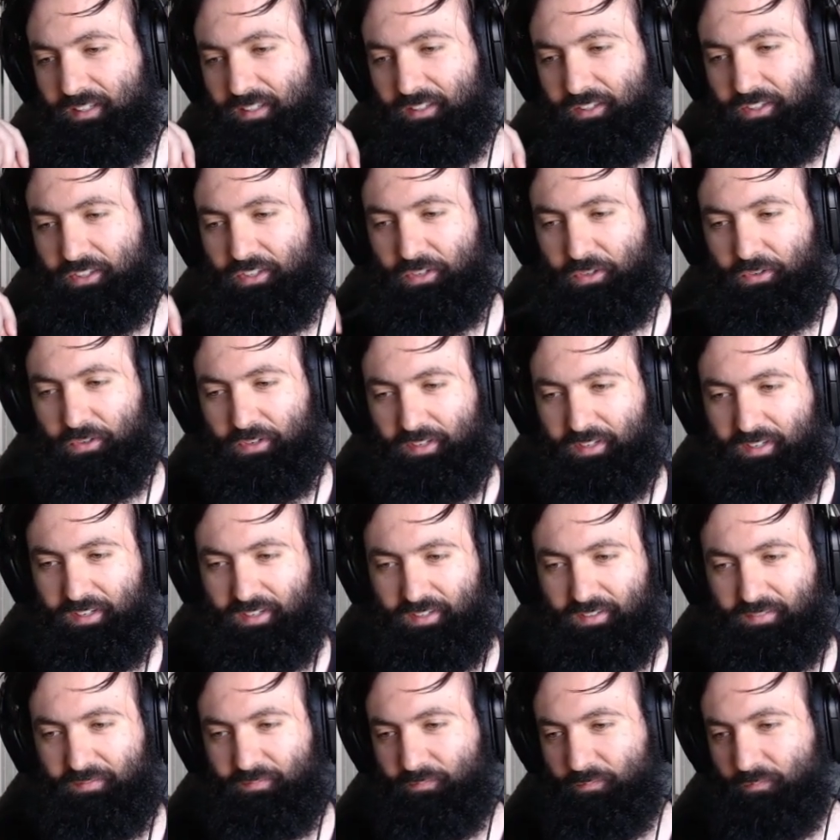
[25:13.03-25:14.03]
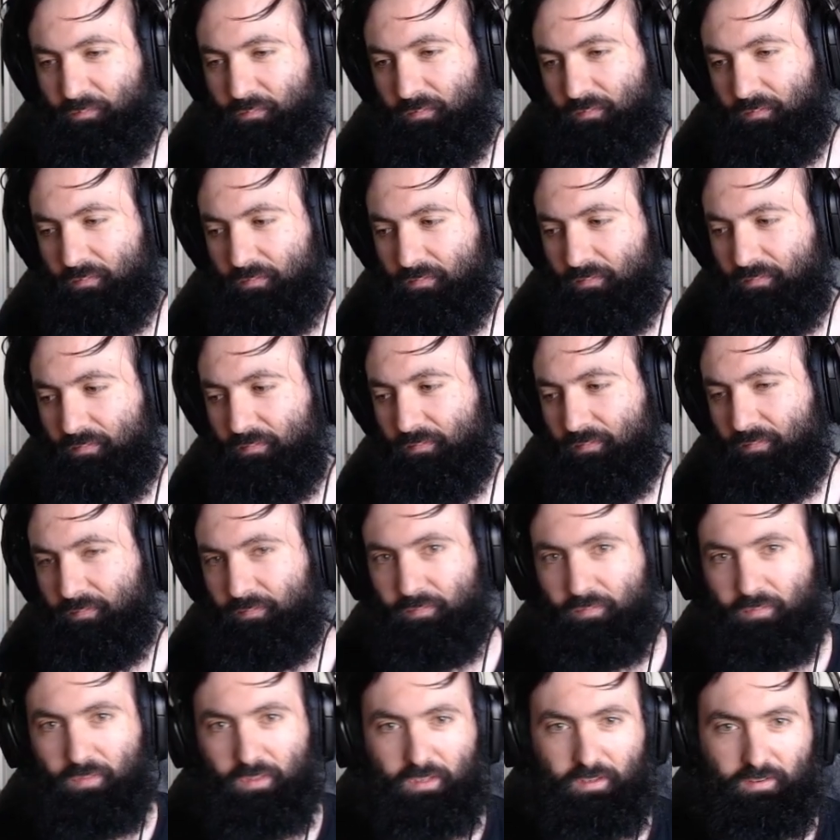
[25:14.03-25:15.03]
Show it again.
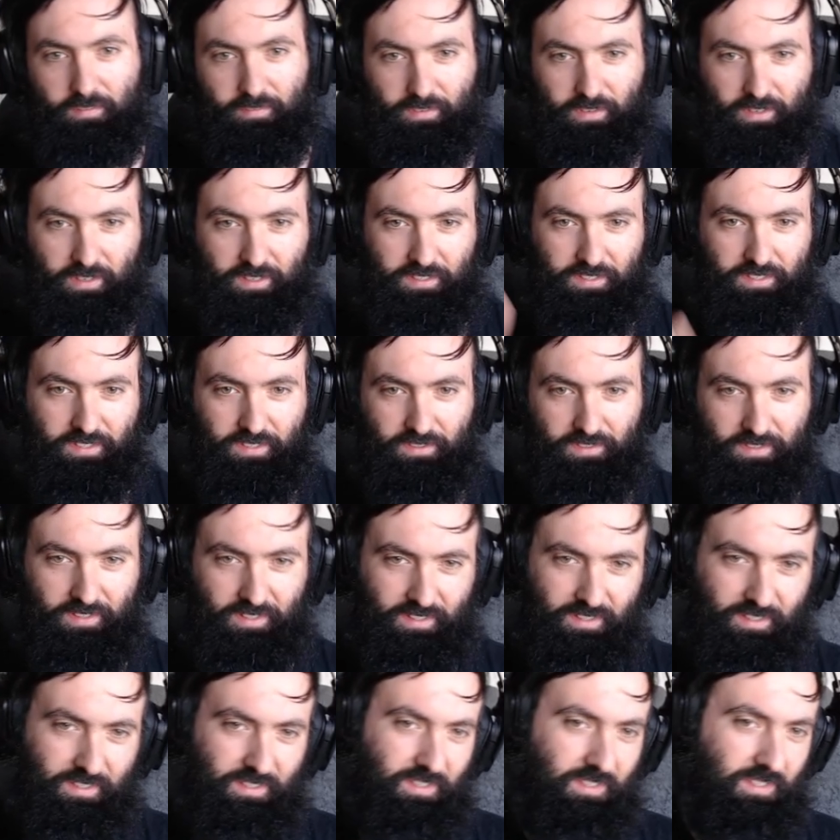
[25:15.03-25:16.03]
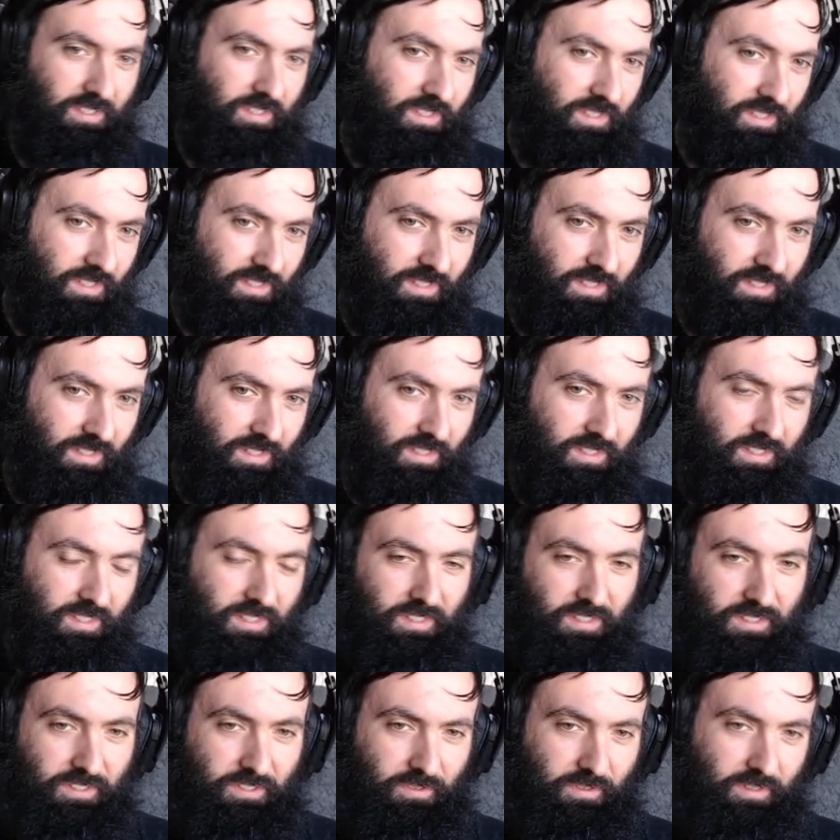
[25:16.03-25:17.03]
Very soon here.
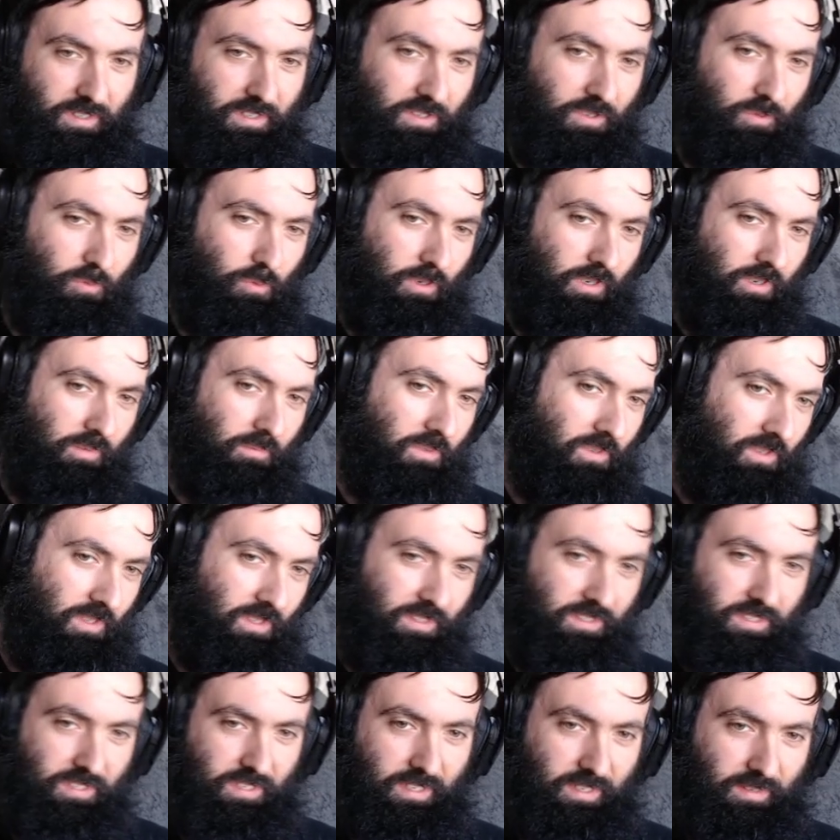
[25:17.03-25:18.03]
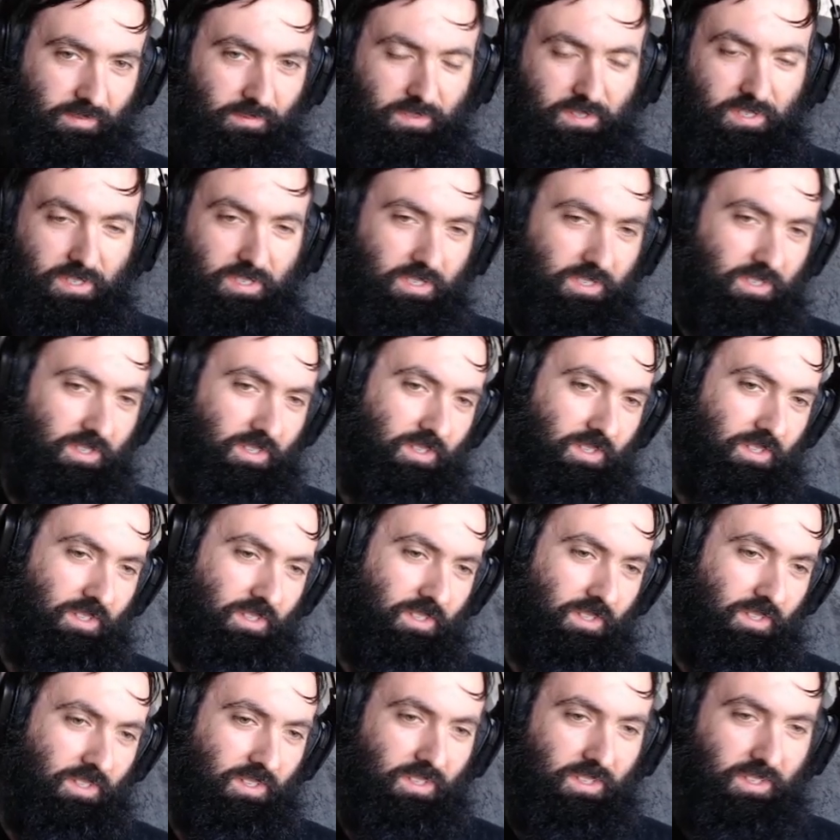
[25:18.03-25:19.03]
We're gonna do one more attempt,
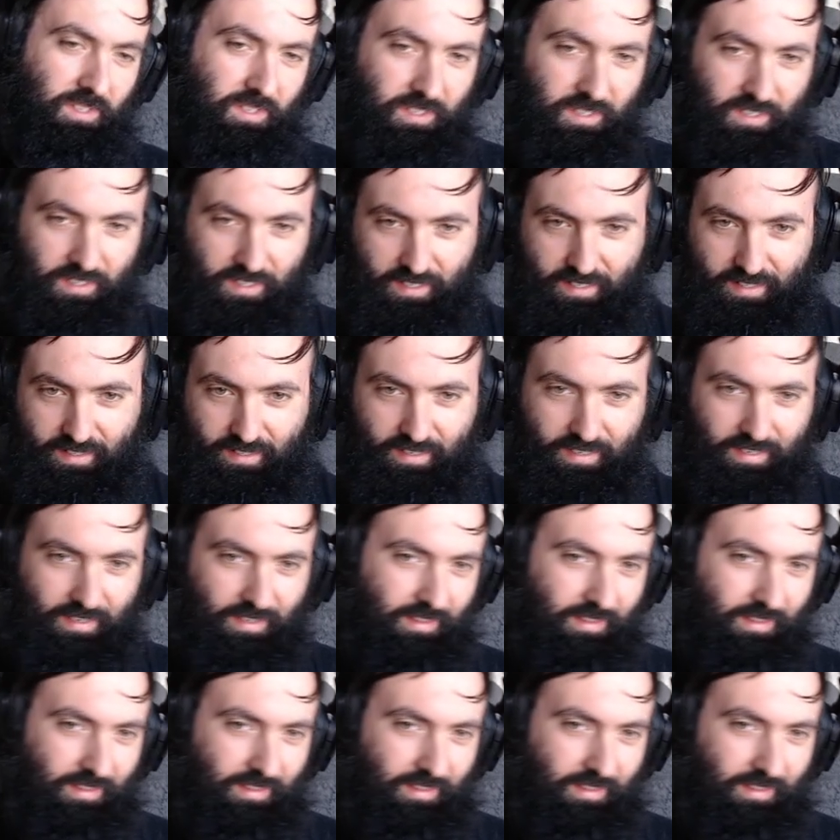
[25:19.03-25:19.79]
and then I